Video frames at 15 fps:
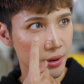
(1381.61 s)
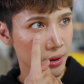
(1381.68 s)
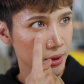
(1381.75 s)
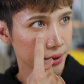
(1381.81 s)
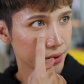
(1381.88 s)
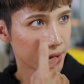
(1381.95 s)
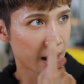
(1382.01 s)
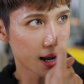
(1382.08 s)
The
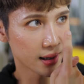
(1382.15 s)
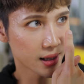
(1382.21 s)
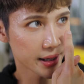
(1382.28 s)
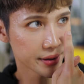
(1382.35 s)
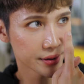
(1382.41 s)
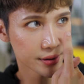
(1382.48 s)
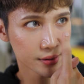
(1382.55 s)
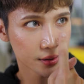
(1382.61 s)
glitter
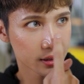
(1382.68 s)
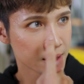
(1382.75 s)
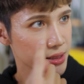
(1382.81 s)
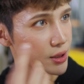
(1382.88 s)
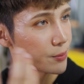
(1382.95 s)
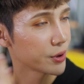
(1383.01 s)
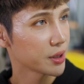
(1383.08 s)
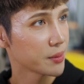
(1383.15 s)
eyeliner is
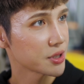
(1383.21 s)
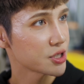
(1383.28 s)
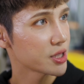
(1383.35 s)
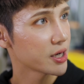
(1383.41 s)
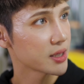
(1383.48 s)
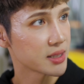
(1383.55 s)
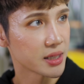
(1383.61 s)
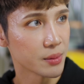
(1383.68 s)
still pretty much
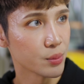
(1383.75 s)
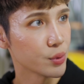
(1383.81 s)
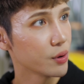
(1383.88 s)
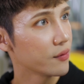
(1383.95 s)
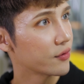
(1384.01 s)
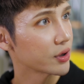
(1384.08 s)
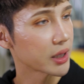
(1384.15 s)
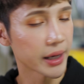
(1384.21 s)
there, didn't
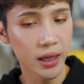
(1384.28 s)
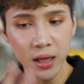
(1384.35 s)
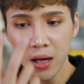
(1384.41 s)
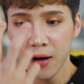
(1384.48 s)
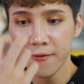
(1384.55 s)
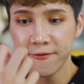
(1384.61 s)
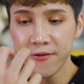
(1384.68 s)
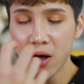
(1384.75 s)
move or like
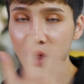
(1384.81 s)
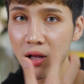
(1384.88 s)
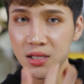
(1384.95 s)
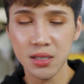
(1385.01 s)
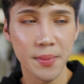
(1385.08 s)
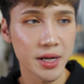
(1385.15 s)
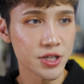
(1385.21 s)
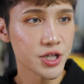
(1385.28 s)
fall
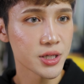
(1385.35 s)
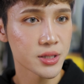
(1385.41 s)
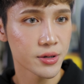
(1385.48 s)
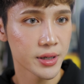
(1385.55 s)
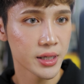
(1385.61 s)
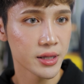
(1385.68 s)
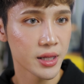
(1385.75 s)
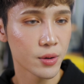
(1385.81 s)
onto my cheeks or
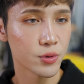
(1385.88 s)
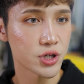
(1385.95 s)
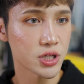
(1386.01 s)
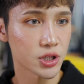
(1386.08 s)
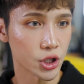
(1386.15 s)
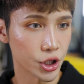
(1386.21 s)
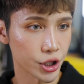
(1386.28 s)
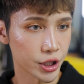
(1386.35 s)
anything, which
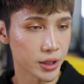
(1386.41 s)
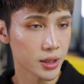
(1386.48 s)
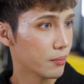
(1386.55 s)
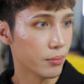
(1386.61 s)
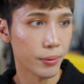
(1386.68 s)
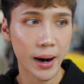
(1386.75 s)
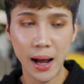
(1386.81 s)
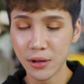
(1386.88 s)
is
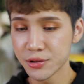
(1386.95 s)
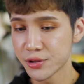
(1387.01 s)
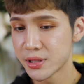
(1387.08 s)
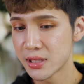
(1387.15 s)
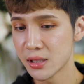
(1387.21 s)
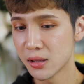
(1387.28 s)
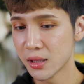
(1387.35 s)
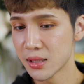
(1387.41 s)
good. Brows are
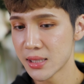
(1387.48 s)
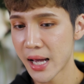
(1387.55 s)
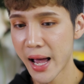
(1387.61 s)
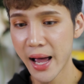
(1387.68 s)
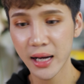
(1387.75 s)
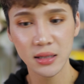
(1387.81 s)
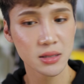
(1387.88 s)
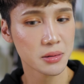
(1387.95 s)
still
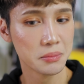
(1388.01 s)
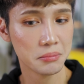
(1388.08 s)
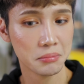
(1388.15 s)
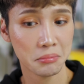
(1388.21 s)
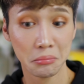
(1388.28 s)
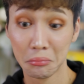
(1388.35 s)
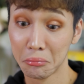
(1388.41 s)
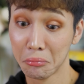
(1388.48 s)
intact.
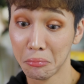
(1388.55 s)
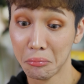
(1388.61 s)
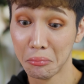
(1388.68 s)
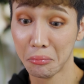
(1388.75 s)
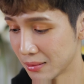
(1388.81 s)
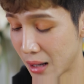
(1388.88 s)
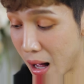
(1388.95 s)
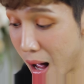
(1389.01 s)

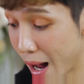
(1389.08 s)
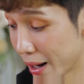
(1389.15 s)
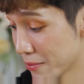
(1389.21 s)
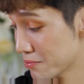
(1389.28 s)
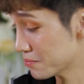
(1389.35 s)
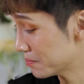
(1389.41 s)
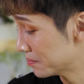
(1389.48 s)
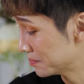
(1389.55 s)

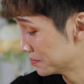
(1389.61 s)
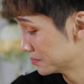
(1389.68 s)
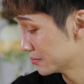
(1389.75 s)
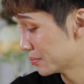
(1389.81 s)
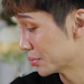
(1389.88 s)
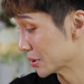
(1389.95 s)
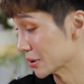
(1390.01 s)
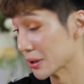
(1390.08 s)

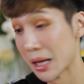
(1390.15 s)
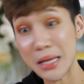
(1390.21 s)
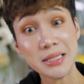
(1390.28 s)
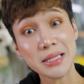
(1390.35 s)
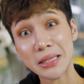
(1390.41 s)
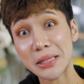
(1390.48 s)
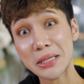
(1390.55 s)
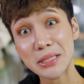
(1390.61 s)
I'm
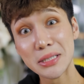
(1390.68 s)
pleasantly